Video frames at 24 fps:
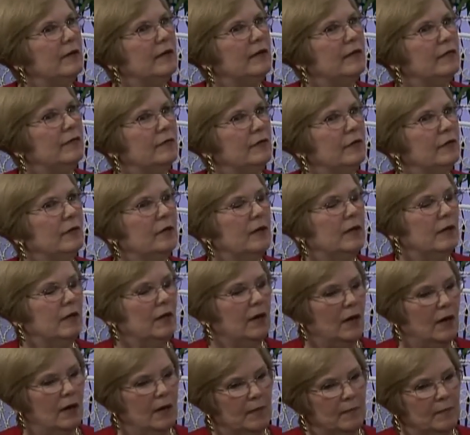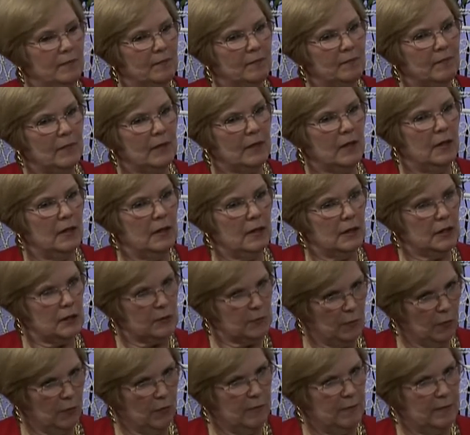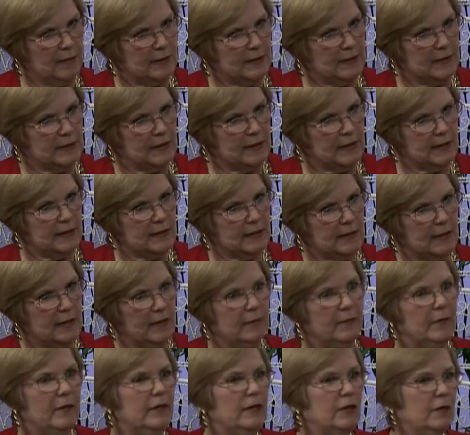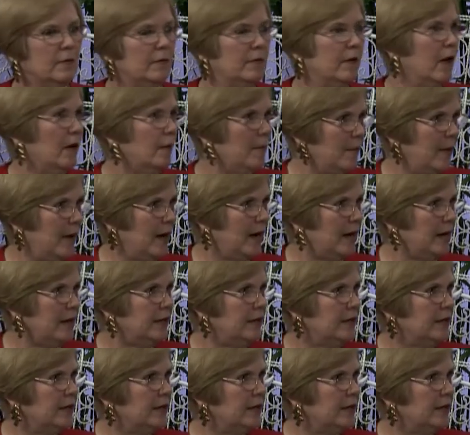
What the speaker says: if you're a small business, either by the